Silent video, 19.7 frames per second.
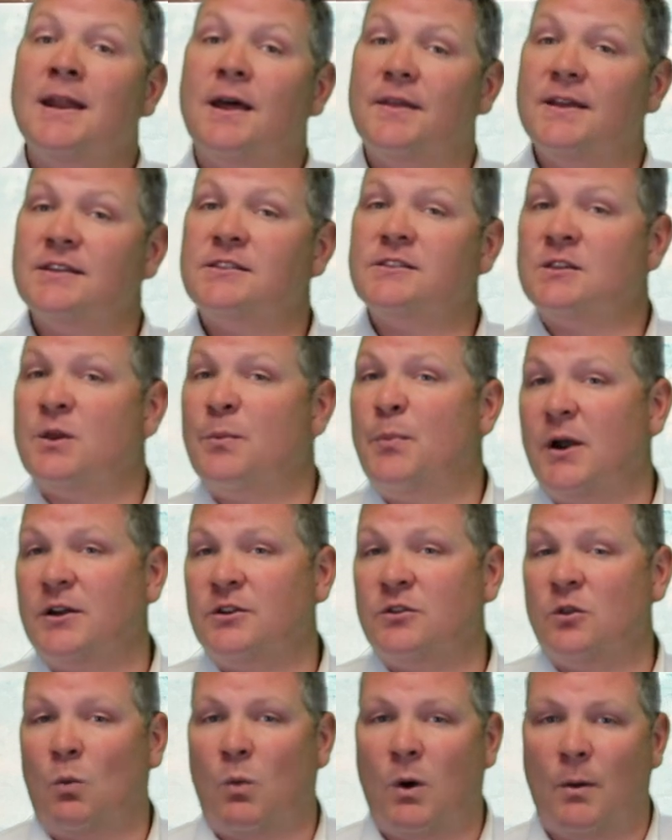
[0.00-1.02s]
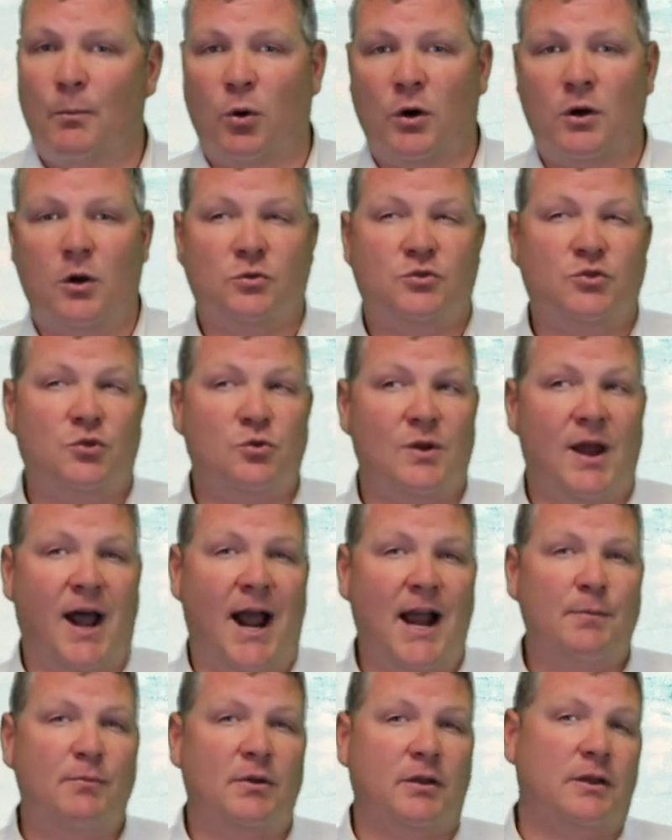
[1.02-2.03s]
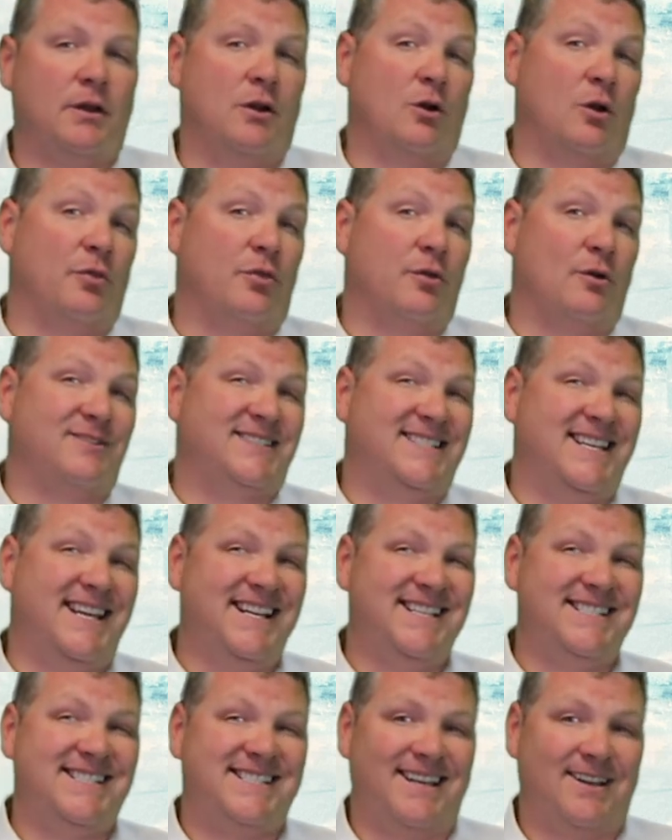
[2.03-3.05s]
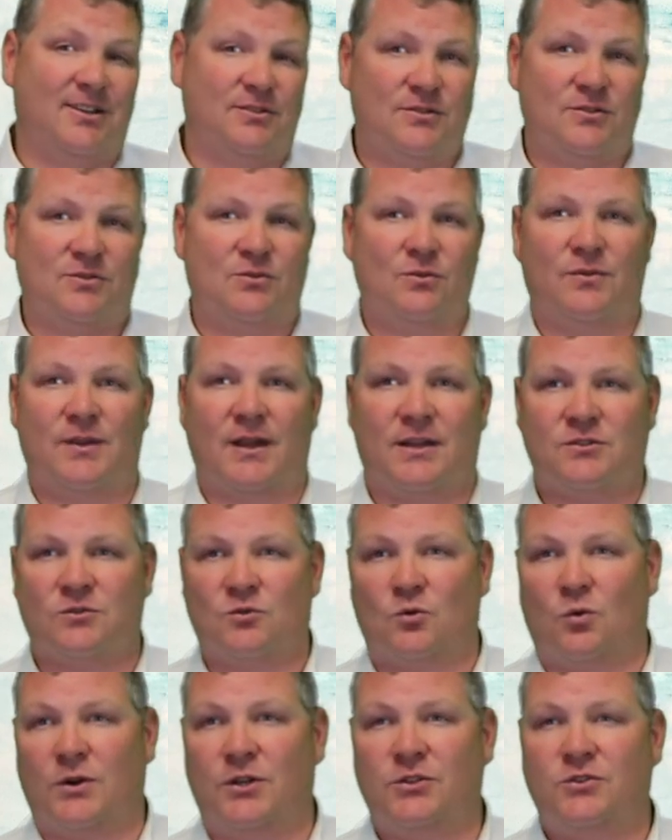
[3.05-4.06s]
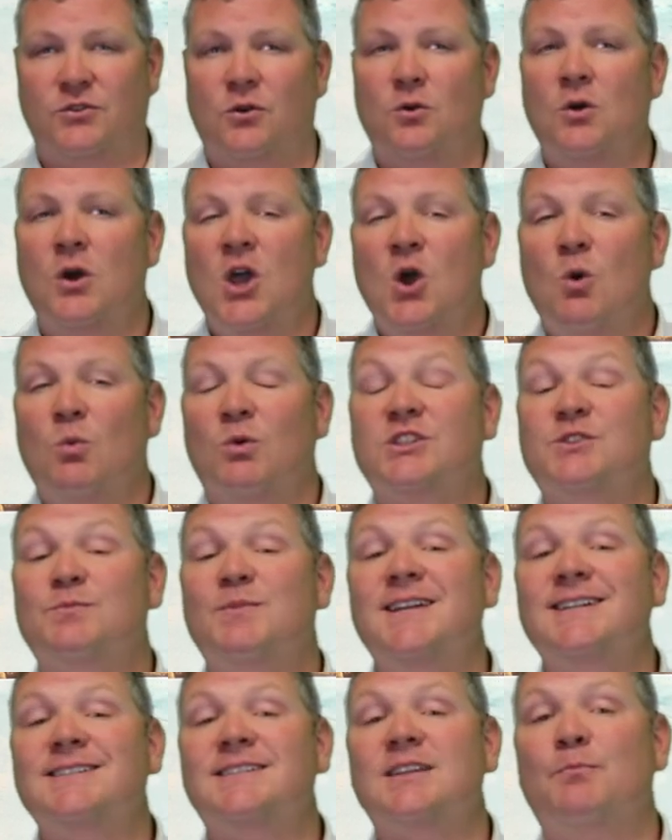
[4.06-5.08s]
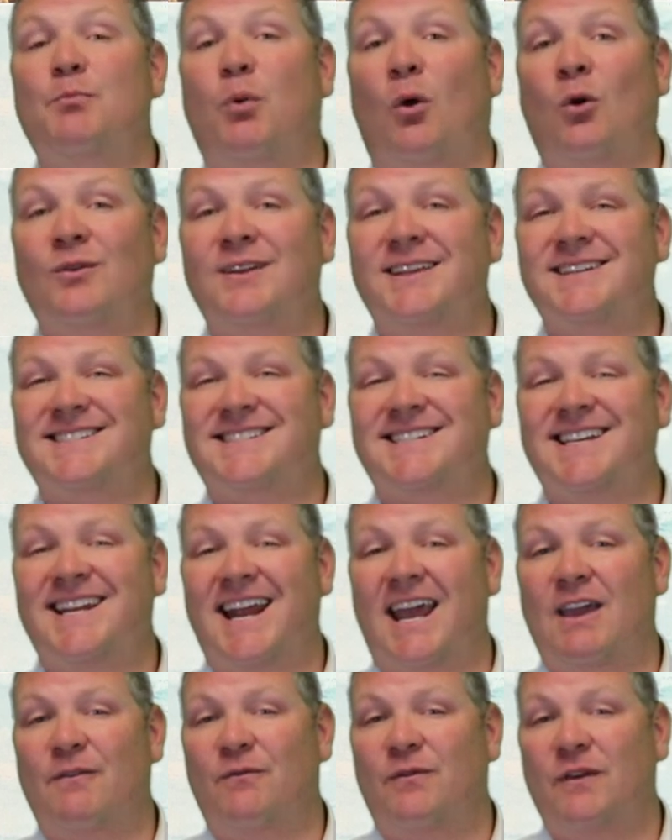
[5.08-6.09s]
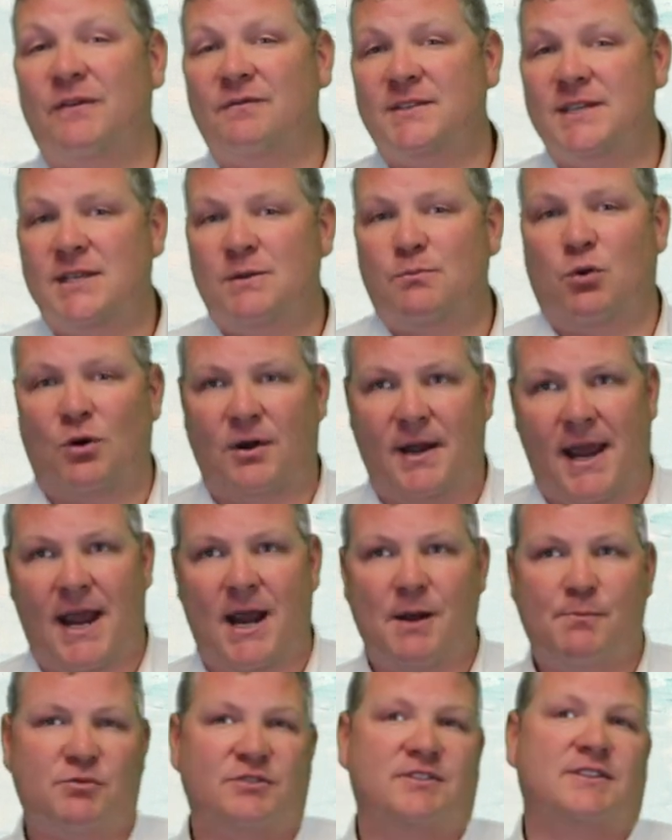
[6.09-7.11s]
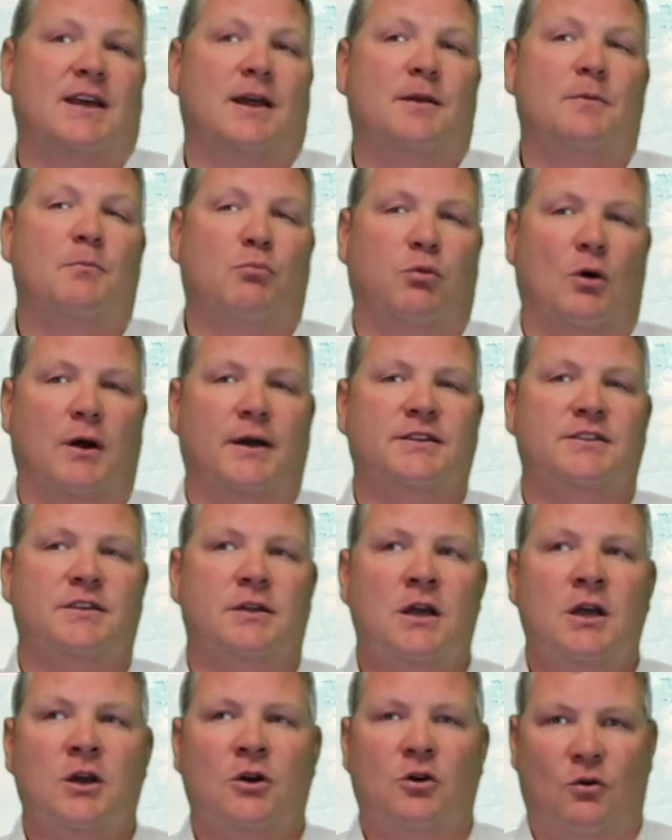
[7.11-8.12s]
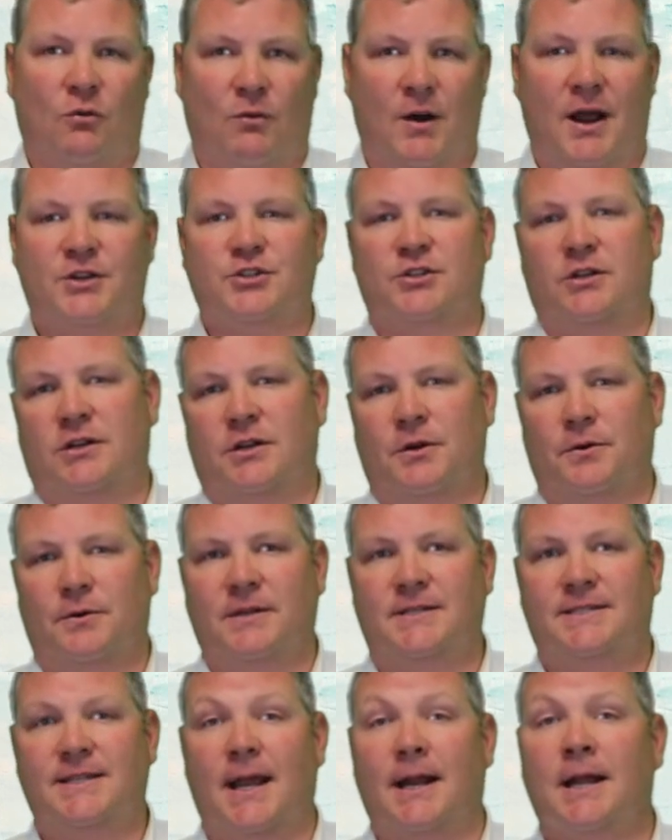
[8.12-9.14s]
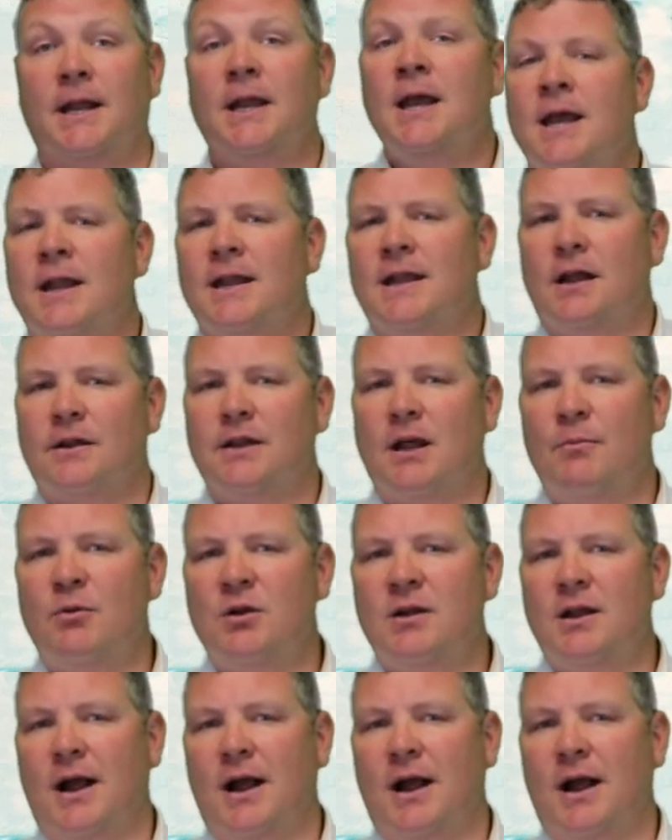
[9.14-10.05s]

Now, this is compared to the 1.029 million on 13 sales in 2022, which means that Bolton has seen a 15.8% price correction year to date. Now, number